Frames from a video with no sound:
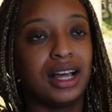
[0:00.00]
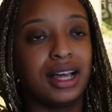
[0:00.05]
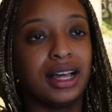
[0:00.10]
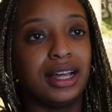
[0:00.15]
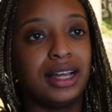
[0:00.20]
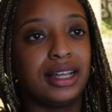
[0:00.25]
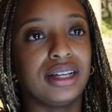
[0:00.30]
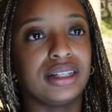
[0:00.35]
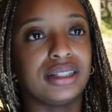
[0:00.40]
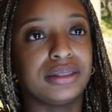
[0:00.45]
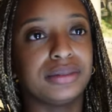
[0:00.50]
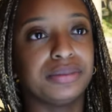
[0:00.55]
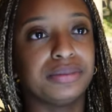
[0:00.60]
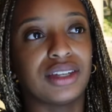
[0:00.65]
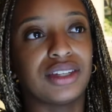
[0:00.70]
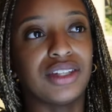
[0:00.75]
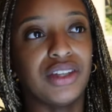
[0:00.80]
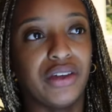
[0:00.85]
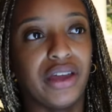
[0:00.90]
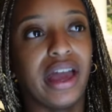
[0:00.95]

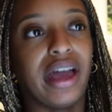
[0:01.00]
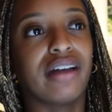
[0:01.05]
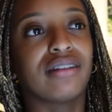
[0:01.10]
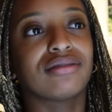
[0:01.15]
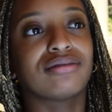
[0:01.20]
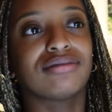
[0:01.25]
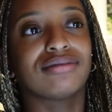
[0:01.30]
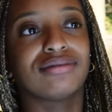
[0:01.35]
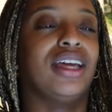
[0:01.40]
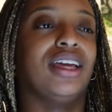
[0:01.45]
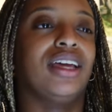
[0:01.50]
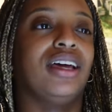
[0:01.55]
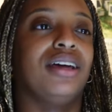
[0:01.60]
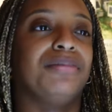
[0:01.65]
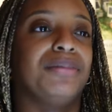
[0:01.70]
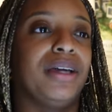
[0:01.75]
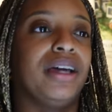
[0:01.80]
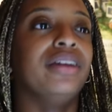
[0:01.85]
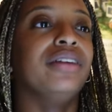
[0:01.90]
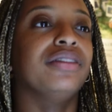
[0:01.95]
So yeah,
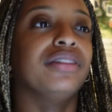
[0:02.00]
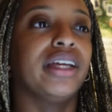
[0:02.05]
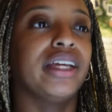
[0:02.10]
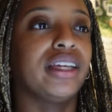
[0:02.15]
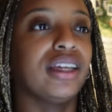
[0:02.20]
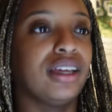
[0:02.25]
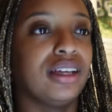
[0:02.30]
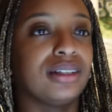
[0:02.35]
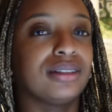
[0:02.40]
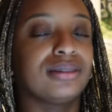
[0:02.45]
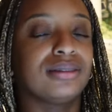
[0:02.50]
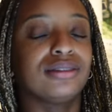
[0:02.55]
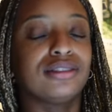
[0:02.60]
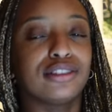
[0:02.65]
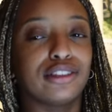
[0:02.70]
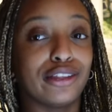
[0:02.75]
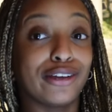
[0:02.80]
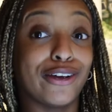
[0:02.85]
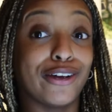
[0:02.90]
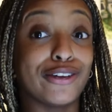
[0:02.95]
I'm kind of liking
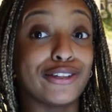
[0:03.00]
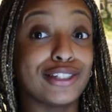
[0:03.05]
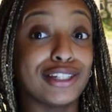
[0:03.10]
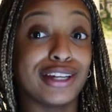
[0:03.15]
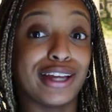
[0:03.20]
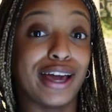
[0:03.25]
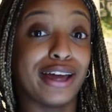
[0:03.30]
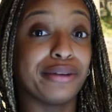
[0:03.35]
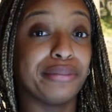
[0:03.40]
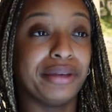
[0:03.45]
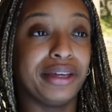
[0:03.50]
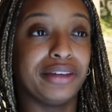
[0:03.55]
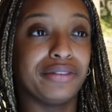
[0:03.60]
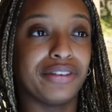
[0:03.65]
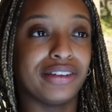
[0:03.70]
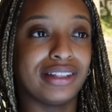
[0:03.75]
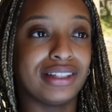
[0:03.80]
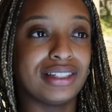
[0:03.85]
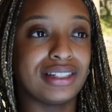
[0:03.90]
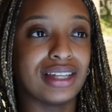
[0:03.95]
the gross anatomy
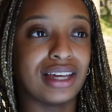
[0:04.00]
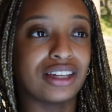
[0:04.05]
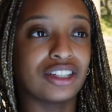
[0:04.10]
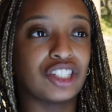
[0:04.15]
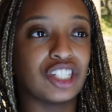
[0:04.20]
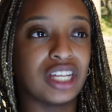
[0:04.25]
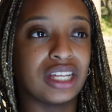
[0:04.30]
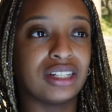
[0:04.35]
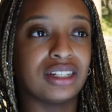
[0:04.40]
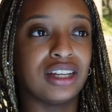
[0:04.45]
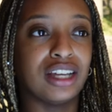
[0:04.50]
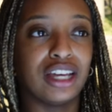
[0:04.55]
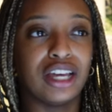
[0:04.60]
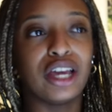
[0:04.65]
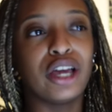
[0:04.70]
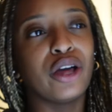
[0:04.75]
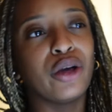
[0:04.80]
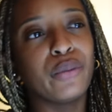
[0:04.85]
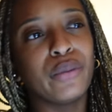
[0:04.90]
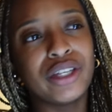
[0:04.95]
for this section,
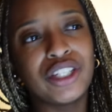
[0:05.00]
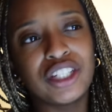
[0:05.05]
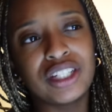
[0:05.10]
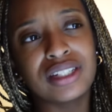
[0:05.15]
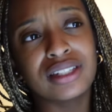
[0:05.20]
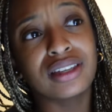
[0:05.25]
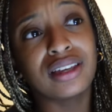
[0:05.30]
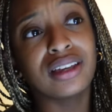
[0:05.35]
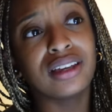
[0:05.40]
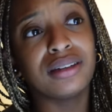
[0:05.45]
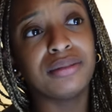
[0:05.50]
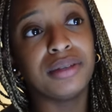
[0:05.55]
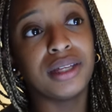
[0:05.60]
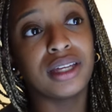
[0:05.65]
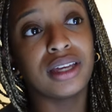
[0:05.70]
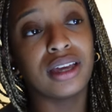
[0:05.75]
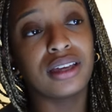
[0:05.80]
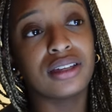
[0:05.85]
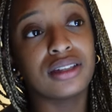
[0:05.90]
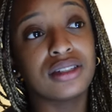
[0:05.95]
which is good
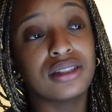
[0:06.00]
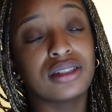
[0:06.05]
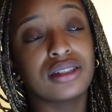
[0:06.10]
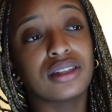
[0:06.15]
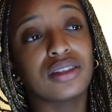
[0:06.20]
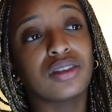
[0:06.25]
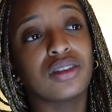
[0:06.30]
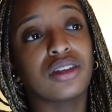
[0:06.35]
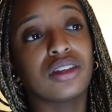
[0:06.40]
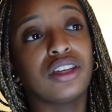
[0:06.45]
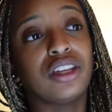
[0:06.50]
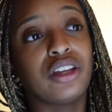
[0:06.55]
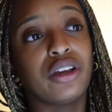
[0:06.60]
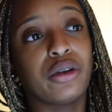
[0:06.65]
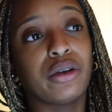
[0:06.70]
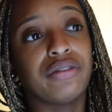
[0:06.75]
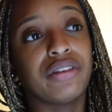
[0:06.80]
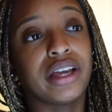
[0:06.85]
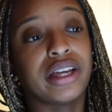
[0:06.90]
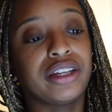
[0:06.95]
because, you know,
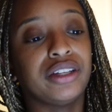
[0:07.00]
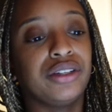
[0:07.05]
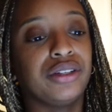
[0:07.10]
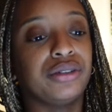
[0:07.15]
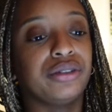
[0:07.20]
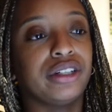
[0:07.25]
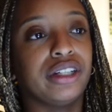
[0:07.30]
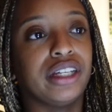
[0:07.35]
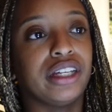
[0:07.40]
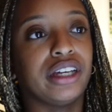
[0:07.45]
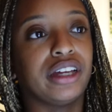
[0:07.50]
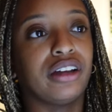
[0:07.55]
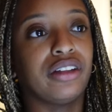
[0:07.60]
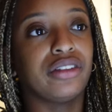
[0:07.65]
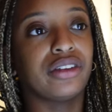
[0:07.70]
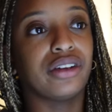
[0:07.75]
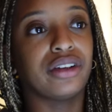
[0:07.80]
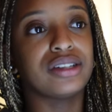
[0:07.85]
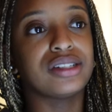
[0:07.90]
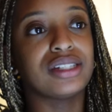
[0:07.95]
if I can do really good on
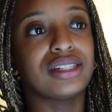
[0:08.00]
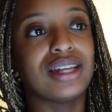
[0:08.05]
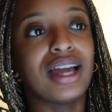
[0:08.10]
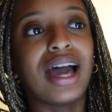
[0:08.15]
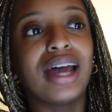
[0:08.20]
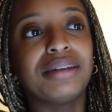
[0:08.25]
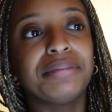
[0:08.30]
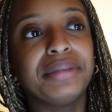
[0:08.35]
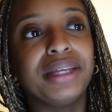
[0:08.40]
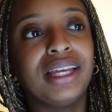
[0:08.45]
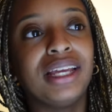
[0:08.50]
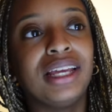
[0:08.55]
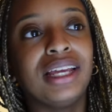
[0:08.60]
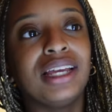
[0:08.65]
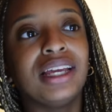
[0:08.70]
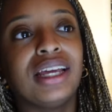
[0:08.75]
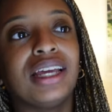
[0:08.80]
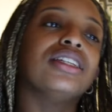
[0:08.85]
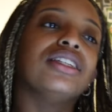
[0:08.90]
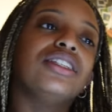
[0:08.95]
the gross
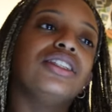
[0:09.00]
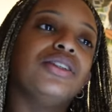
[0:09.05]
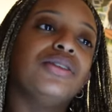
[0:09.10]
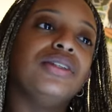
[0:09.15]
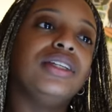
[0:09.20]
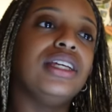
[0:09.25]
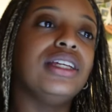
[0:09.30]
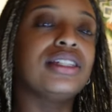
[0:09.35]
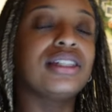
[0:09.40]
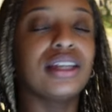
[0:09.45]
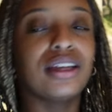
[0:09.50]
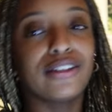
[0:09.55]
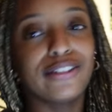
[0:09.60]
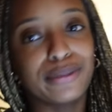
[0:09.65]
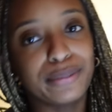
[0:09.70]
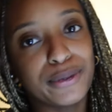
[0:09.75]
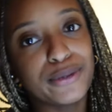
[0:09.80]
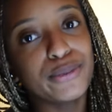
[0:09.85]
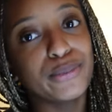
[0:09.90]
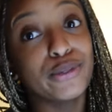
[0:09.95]
anatomy, do decent on the
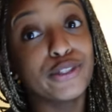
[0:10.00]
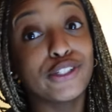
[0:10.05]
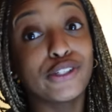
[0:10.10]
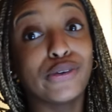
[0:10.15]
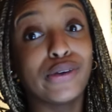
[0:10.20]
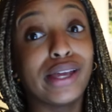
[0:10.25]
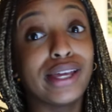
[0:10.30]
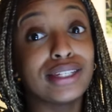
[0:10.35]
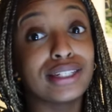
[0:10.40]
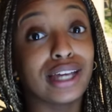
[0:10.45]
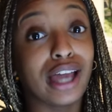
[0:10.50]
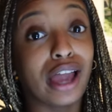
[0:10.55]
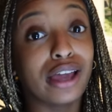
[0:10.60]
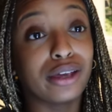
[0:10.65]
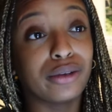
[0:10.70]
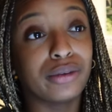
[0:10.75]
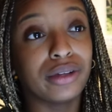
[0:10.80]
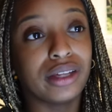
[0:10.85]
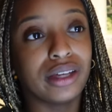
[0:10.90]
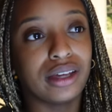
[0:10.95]
multiple choice, like I
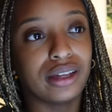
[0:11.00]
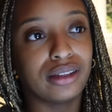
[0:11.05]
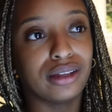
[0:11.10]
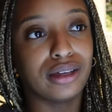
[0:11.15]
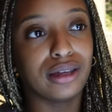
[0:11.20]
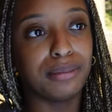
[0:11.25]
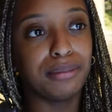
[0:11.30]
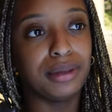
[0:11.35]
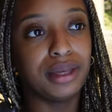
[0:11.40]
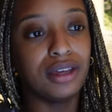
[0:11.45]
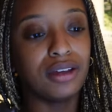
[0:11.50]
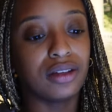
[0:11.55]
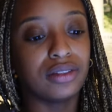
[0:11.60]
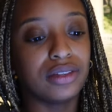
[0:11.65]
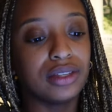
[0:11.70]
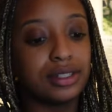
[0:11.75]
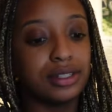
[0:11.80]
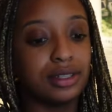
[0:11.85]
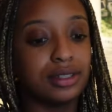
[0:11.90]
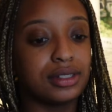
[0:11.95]
could really get like a B on
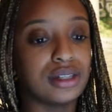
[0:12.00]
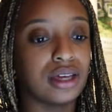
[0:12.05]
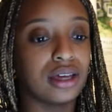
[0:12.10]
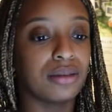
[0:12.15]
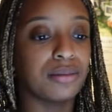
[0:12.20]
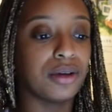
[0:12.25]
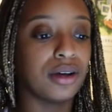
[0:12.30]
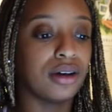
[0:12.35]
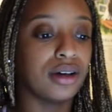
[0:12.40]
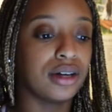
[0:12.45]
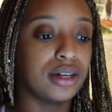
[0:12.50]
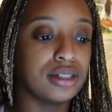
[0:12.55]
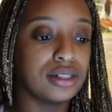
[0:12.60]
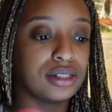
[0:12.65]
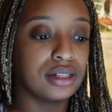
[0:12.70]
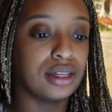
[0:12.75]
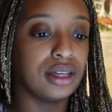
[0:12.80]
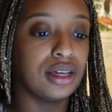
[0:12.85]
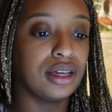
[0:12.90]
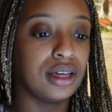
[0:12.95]
this exam,
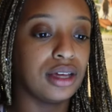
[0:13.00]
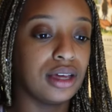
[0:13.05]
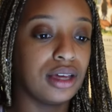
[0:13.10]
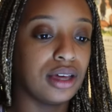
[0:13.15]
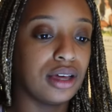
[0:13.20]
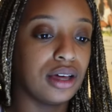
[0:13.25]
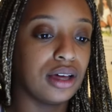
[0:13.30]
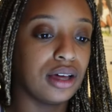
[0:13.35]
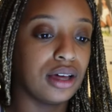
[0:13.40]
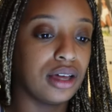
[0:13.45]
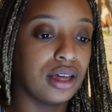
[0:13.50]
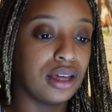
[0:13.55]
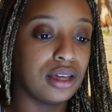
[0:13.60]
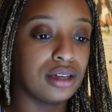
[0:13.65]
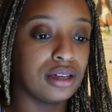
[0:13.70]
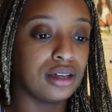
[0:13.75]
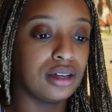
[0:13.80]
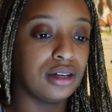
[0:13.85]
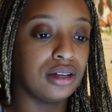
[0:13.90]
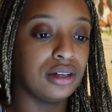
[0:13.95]
honestly.
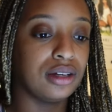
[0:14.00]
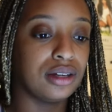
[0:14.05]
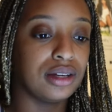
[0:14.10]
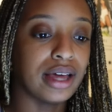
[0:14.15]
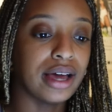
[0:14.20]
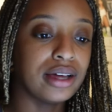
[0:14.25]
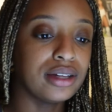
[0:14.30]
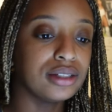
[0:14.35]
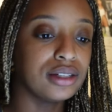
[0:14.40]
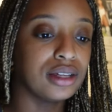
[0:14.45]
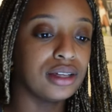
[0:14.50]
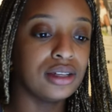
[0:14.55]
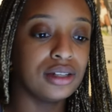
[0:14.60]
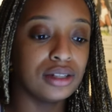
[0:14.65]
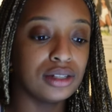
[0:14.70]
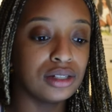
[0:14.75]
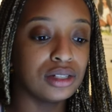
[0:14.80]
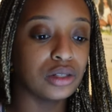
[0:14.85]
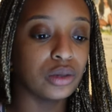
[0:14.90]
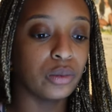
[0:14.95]
And that
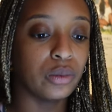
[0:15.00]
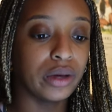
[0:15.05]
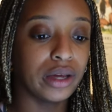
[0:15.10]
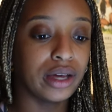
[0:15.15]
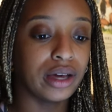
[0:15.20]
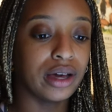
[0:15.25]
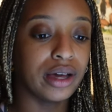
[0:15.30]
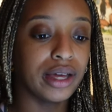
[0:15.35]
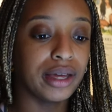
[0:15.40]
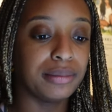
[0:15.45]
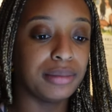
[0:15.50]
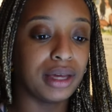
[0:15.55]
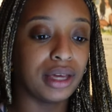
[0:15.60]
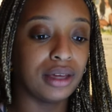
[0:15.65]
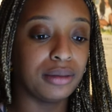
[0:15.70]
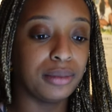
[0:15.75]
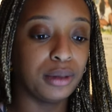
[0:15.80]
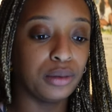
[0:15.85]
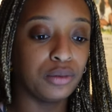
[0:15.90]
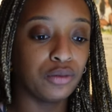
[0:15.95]
is what I am
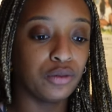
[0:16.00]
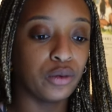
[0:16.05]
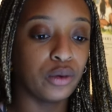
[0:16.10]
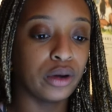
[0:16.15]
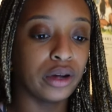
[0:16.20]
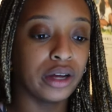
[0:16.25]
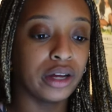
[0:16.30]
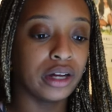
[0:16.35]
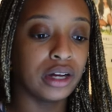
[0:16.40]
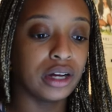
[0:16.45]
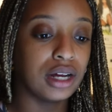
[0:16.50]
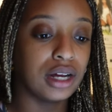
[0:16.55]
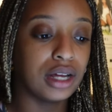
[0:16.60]
aiming for.